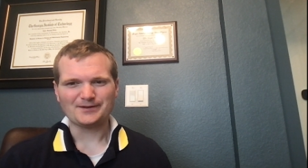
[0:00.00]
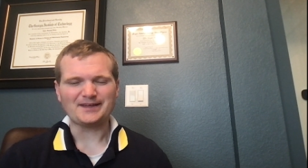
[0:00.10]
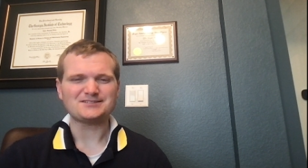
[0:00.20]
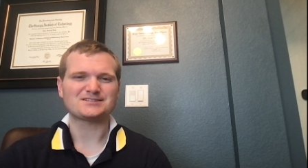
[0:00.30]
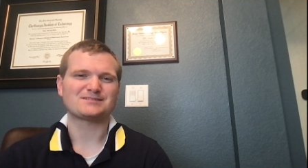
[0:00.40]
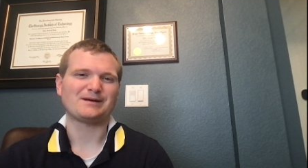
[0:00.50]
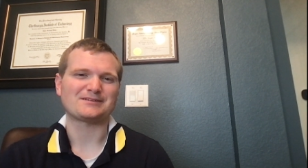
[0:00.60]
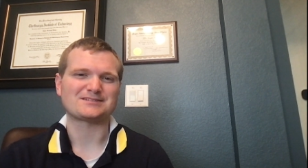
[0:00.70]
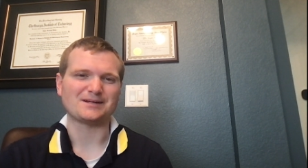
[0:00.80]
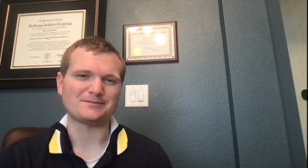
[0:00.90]
well, that just
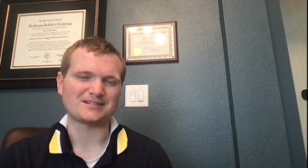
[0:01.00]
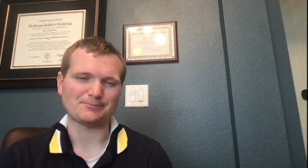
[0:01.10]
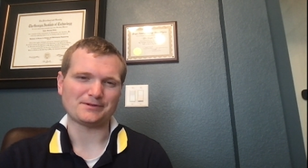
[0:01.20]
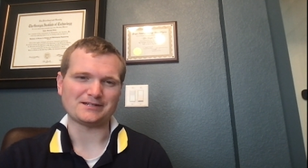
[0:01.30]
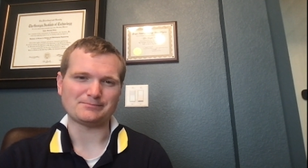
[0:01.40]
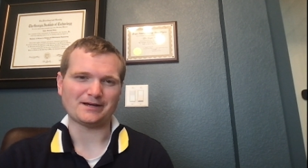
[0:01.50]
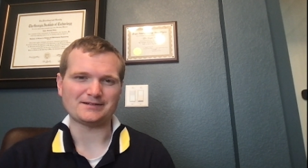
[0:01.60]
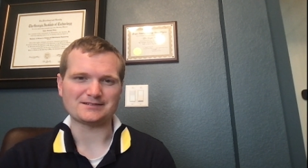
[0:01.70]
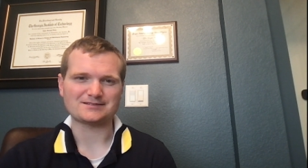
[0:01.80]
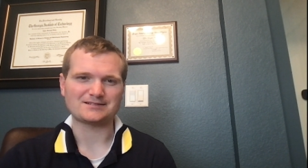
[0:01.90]
about sums up
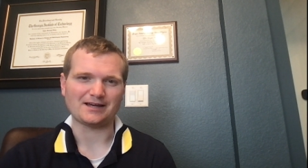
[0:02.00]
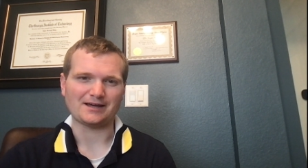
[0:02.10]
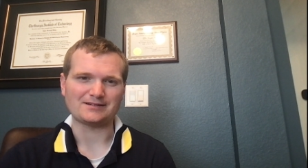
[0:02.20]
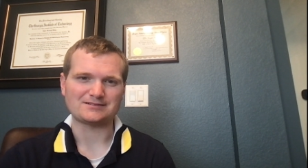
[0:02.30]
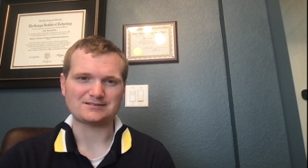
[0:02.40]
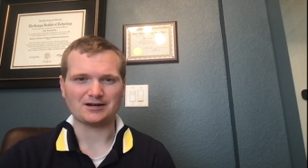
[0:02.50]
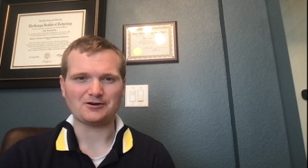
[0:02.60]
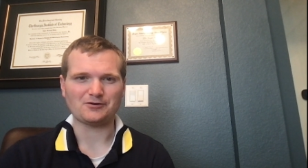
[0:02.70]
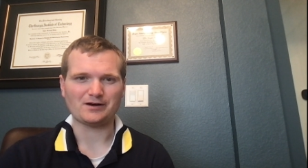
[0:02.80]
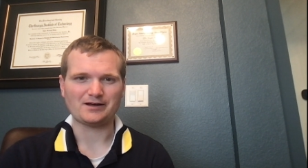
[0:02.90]
Independence Day.
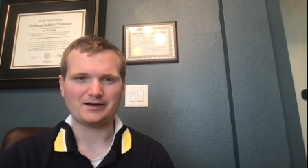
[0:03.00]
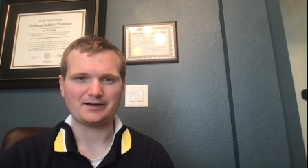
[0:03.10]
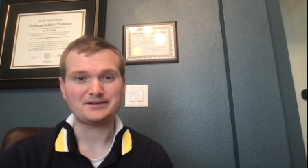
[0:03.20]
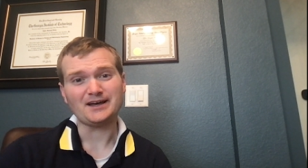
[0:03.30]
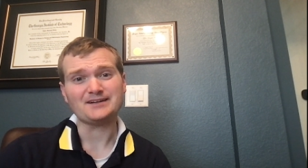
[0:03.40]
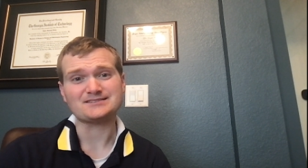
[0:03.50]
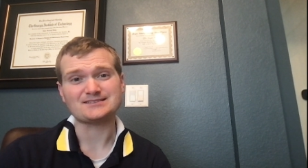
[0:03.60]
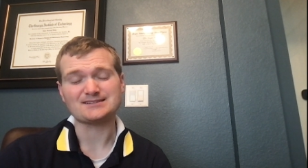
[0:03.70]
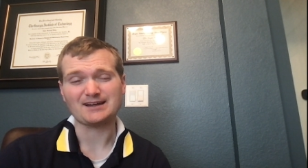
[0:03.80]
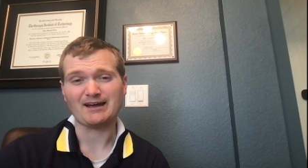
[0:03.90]
So,
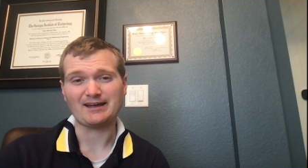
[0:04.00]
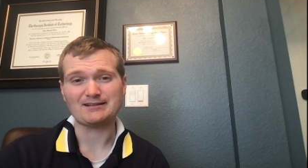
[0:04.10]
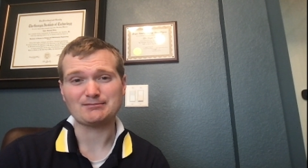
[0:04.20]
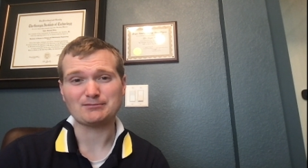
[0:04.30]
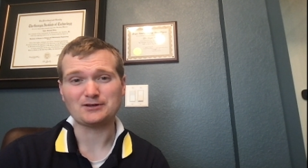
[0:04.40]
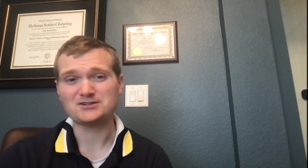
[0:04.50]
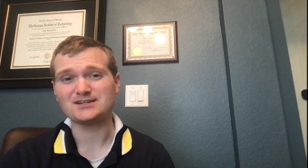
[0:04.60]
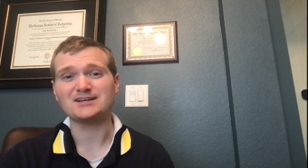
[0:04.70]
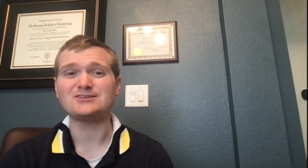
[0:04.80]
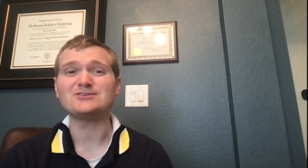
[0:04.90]
yes, it looks
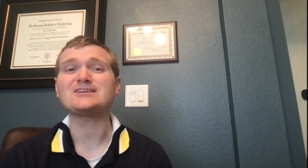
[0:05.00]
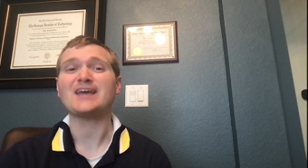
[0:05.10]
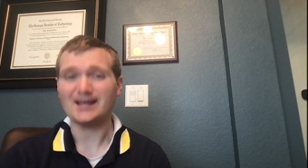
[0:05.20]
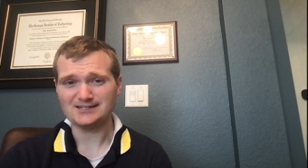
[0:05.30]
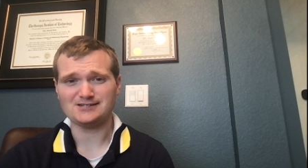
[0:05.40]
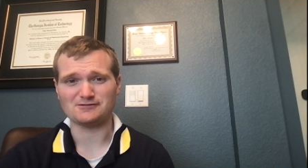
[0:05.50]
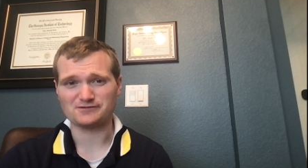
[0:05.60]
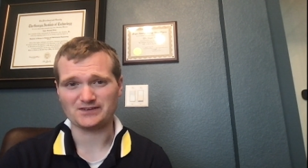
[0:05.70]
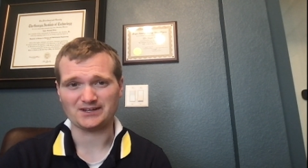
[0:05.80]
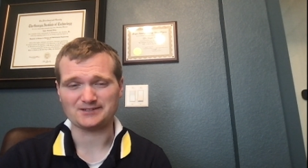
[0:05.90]
like you can
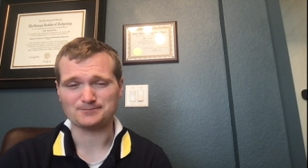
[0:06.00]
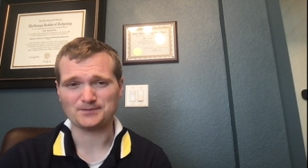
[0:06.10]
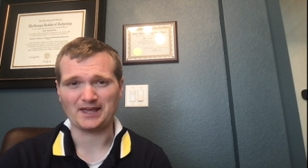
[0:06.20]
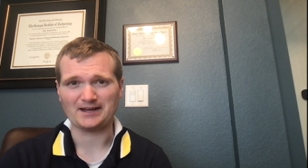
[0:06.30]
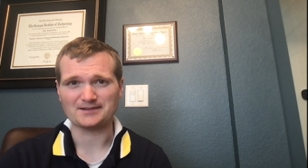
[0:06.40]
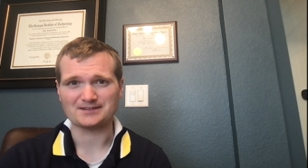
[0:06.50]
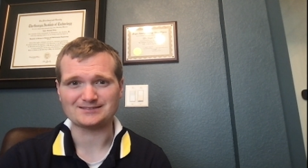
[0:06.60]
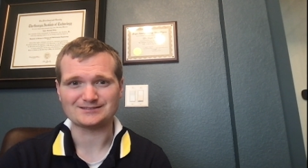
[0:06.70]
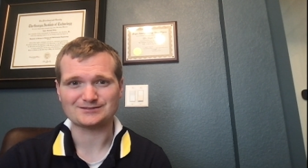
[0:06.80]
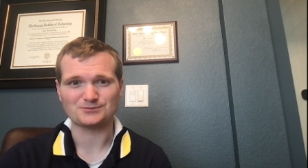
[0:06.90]
defeat
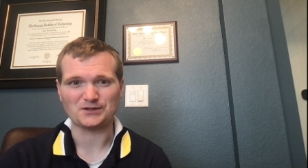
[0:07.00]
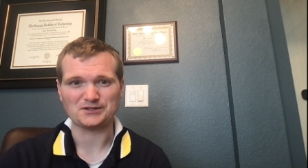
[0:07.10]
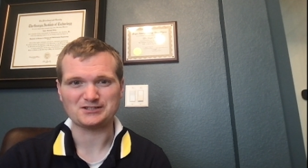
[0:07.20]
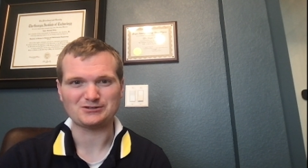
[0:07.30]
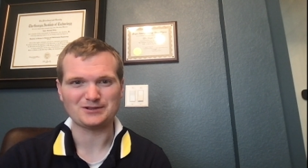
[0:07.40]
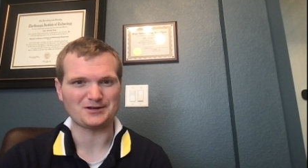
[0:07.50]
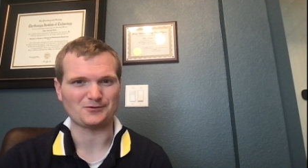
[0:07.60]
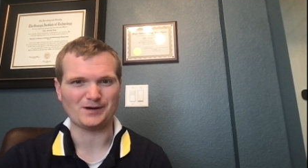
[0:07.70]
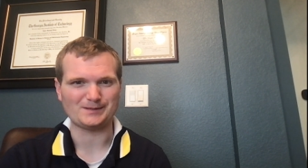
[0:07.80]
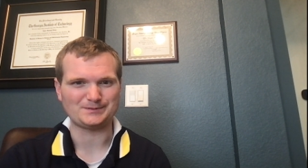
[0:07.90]
aliens with nuclear
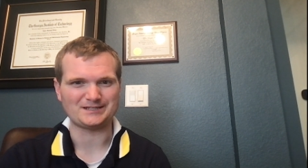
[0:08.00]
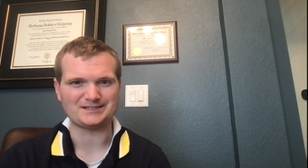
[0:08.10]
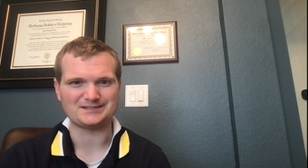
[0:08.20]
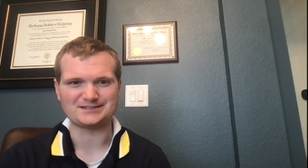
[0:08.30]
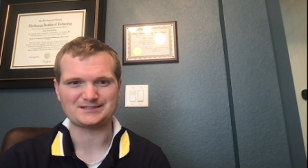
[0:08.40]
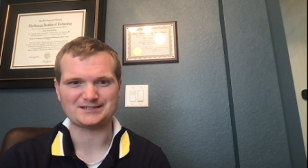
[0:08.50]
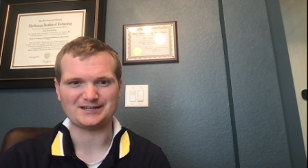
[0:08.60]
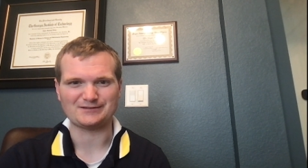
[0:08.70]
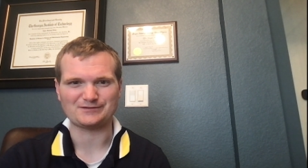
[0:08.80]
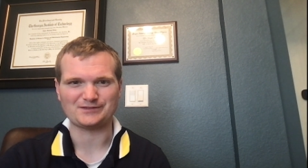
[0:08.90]
weapons
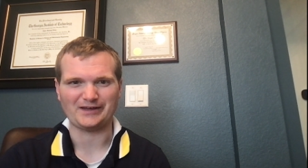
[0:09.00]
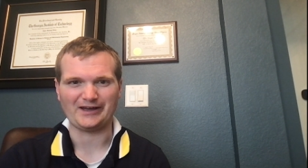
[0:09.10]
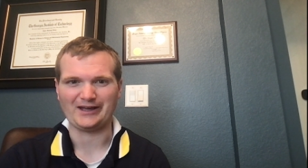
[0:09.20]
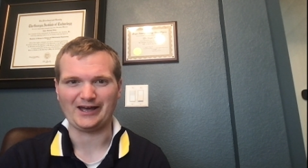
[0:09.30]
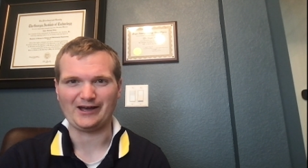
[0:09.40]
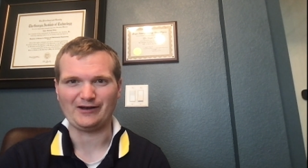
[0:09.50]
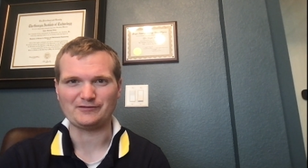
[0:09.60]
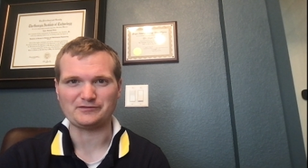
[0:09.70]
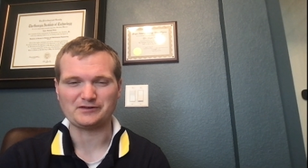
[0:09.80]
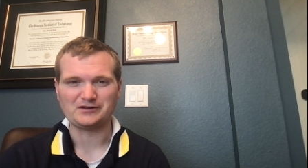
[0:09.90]
if they
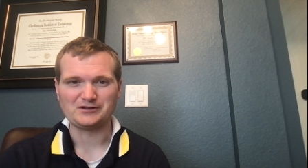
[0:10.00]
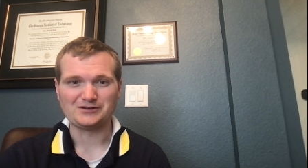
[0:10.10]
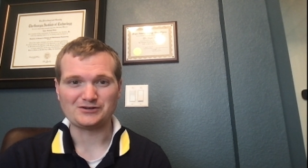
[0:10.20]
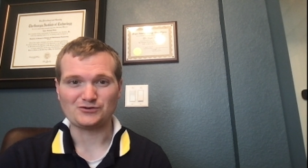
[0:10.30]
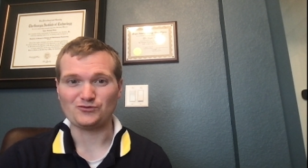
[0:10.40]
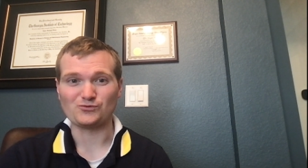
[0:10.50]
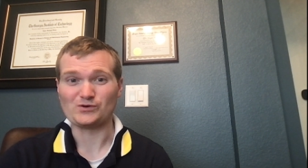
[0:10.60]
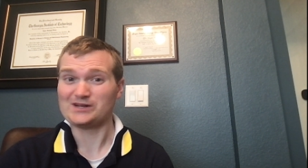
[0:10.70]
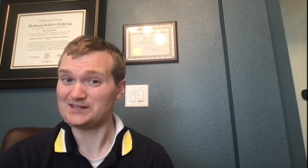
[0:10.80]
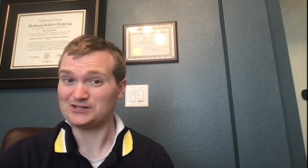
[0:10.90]
have
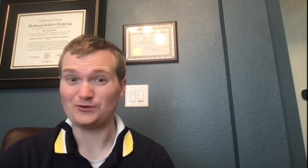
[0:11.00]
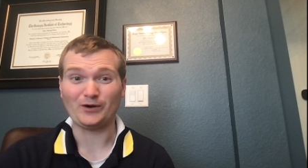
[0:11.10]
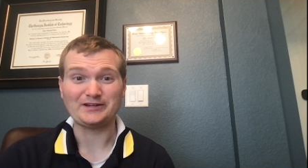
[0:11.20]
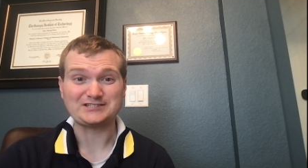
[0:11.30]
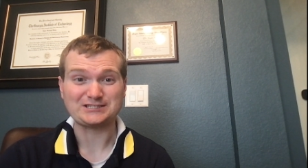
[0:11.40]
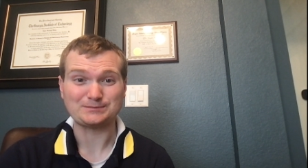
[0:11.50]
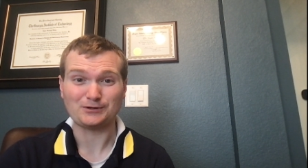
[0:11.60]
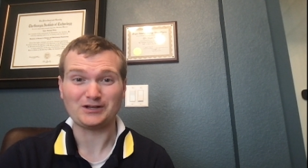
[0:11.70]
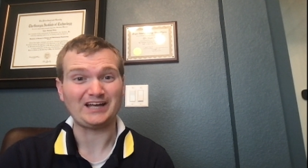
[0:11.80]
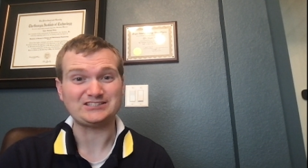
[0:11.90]
really
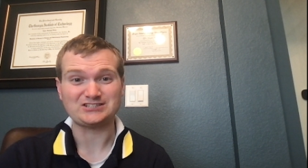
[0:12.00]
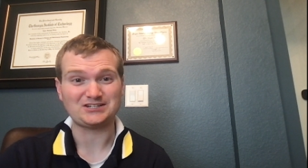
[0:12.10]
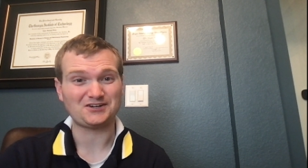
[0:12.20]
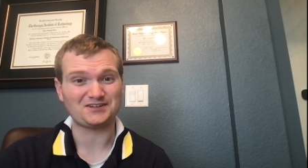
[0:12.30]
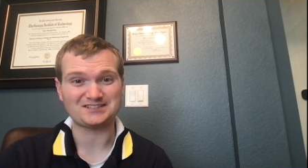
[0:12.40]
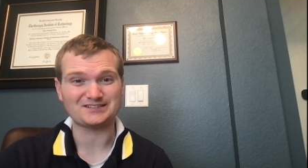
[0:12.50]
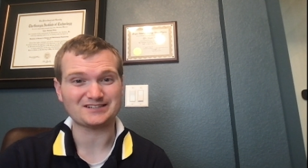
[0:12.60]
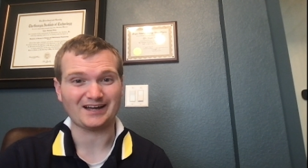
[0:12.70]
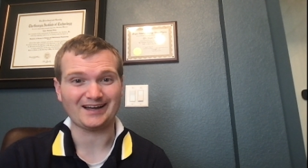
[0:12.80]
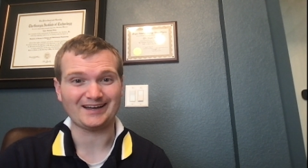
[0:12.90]
questionable engineering
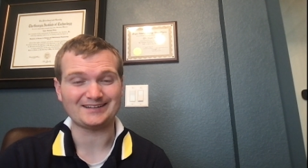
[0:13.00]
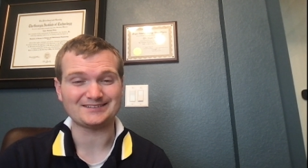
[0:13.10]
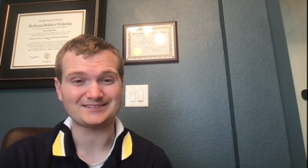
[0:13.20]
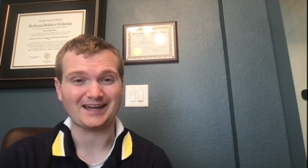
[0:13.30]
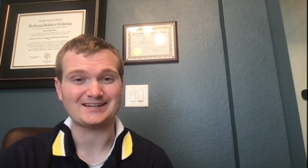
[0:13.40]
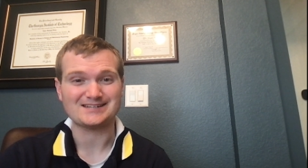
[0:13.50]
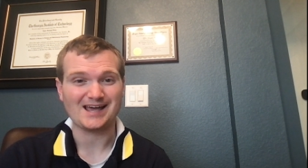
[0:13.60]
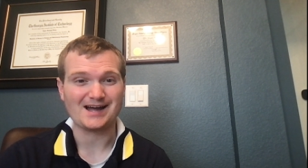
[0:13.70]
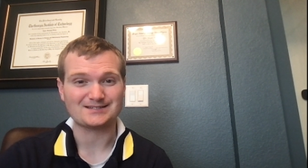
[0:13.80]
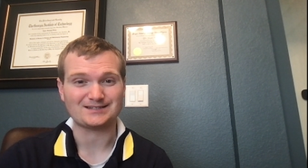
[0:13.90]
designs and
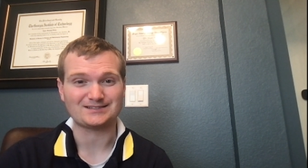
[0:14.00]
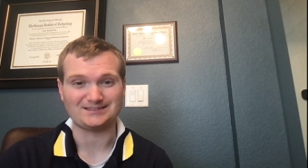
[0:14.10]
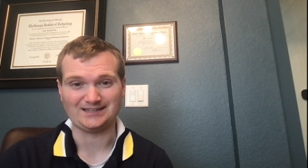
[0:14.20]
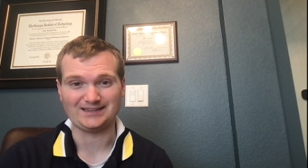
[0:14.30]
tactics and they